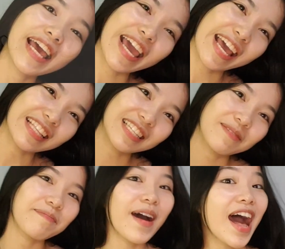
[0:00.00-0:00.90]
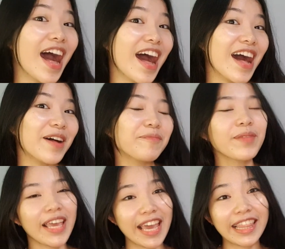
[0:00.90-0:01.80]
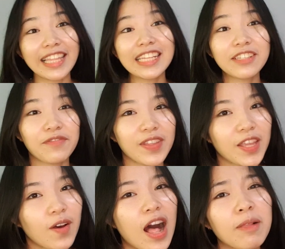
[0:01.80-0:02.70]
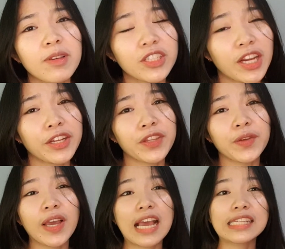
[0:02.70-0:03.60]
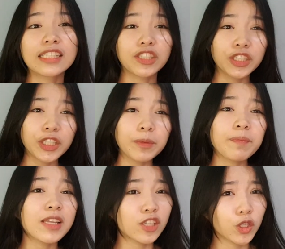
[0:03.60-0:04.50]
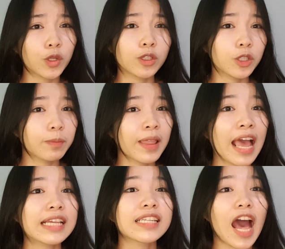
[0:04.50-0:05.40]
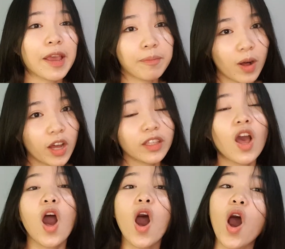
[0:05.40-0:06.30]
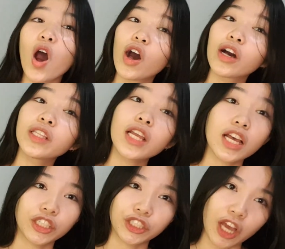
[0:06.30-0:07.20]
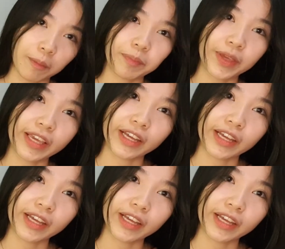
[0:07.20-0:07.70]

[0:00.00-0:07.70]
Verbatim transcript: It's Pam. In this video, I'll be sharing to you guys the cheapest school supplies I bought on Shopee.